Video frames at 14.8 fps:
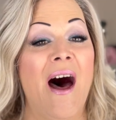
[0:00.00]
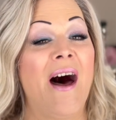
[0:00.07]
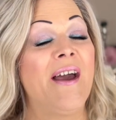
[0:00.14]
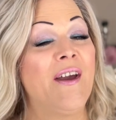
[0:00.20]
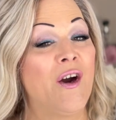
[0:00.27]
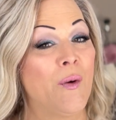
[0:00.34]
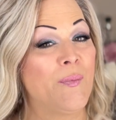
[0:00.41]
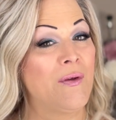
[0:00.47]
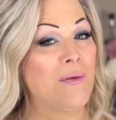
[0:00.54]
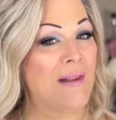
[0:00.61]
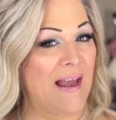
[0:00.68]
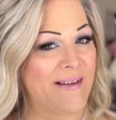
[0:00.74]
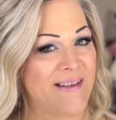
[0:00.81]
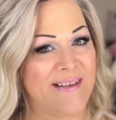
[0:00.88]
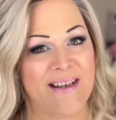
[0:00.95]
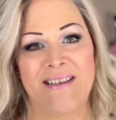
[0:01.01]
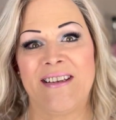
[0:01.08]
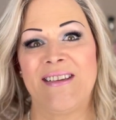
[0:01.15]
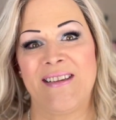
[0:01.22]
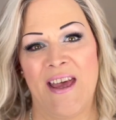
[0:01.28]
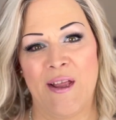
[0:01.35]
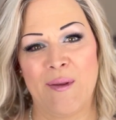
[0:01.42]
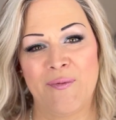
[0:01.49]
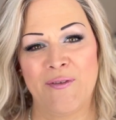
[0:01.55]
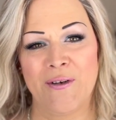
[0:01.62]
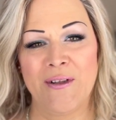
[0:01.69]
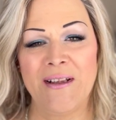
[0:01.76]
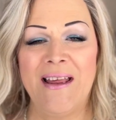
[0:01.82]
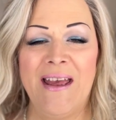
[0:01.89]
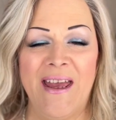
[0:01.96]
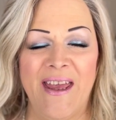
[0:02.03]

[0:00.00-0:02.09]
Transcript: I hope you liked it and it's helpful.